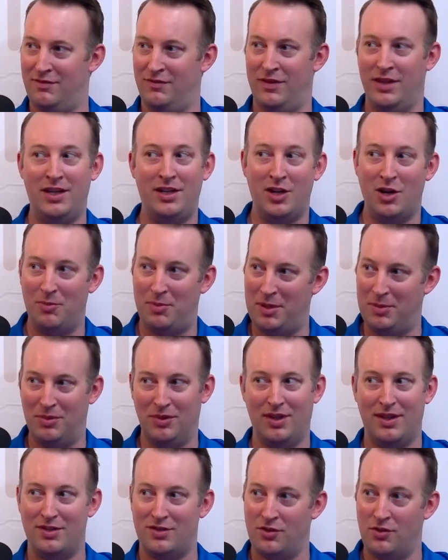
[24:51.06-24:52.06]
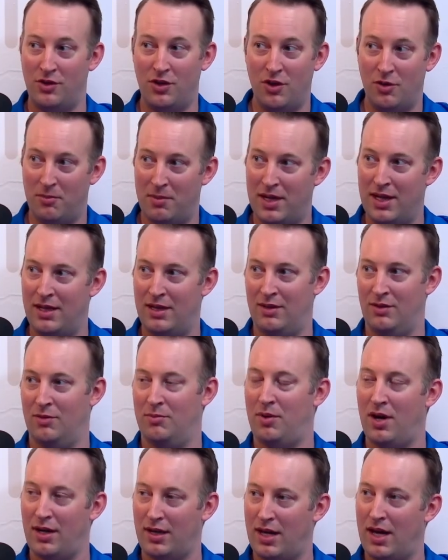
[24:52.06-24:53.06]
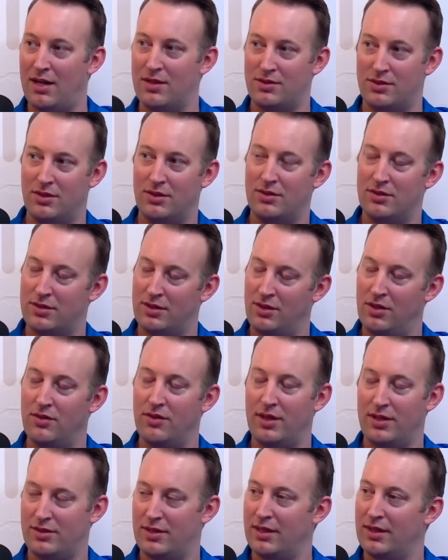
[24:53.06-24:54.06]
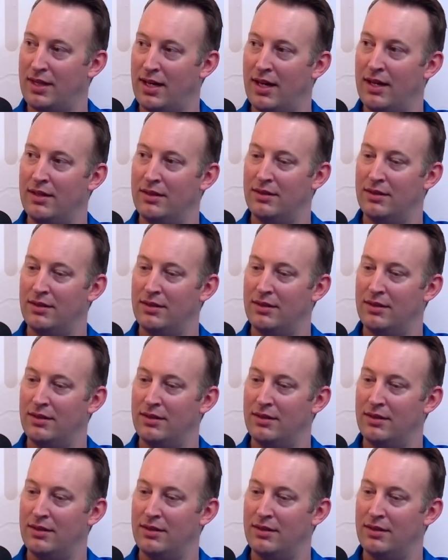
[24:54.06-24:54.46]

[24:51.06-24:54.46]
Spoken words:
video people like StudioME or podcasters, things like that.